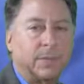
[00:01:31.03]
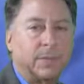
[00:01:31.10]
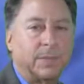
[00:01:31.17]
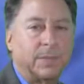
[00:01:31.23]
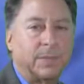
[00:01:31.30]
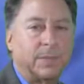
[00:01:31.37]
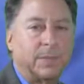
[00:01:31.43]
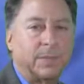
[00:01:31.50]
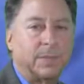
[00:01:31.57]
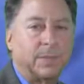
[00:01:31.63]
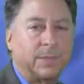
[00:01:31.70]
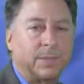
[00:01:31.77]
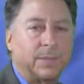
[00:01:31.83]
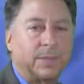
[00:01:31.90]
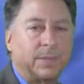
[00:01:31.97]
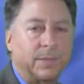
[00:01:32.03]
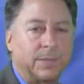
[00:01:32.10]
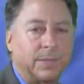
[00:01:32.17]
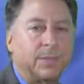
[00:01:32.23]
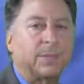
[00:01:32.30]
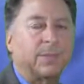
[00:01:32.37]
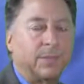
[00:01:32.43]

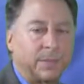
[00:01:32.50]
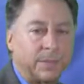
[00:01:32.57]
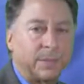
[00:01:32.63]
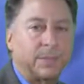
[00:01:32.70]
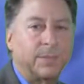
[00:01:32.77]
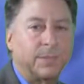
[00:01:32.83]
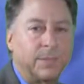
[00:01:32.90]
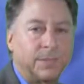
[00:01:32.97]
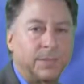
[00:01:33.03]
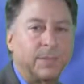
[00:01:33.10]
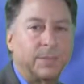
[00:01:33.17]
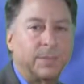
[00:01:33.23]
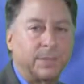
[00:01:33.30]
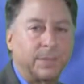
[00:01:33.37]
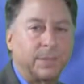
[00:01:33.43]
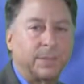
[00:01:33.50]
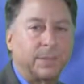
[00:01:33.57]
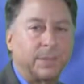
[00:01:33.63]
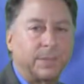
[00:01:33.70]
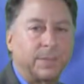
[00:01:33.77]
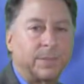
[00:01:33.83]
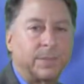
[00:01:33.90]

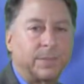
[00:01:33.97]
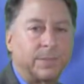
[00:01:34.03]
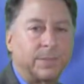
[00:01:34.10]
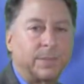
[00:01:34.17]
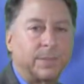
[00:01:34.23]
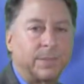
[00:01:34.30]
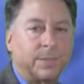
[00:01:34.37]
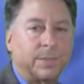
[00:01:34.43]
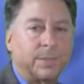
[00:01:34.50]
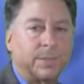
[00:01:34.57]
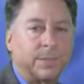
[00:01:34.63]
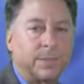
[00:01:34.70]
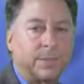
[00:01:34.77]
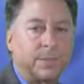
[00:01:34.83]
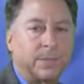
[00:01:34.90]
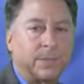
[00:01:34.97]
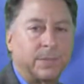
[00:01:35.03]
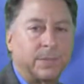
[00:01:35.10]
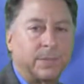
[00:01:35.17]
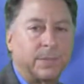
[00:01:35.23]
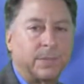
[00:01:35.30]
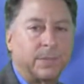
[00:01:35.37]

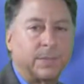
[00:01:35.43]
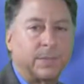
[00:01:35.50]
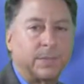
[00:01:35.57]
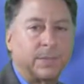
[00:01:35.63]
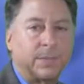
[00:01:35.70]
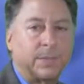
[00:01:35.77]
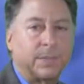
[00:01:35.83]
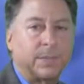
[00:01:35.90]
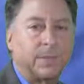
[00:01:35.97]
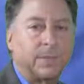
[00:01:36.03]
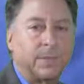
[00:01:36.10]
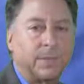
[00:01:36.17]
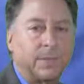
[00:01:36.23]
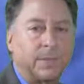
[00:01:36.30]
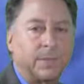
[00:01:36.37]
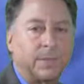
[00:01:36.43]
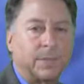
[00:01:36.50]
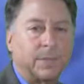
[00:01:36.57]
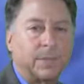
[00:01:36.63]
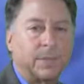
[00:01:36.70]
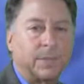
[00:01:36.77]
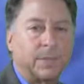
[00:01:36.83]

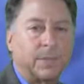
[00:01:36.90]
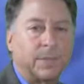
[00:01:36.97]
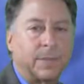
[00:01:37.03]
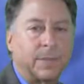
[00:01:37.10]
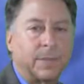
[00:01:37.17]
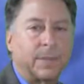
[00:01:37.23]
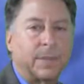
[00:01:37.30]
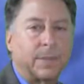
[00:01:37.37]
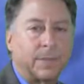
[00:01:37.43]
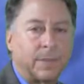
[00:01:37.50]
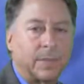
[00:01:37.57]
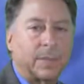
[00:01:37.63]
No words are spoken by the person on screen.